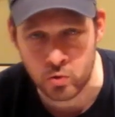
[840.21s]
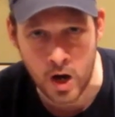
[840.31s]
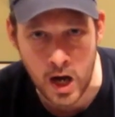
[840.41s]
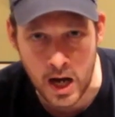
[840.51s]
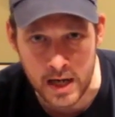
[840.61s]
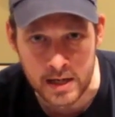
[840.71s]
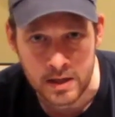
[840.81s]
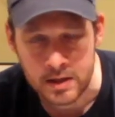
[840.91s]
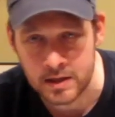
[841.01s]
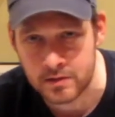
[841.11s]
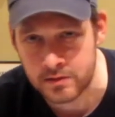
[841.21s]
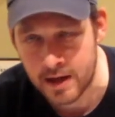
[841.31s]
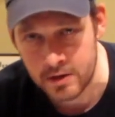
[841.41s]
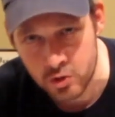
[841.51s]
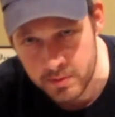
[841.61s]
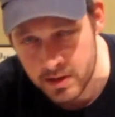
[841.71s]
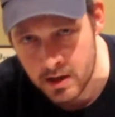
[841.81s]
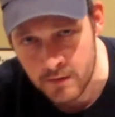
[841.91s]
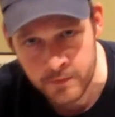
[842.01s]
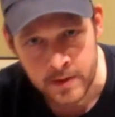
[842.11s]
high, it's not humid
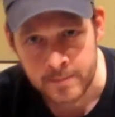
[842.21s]
enough.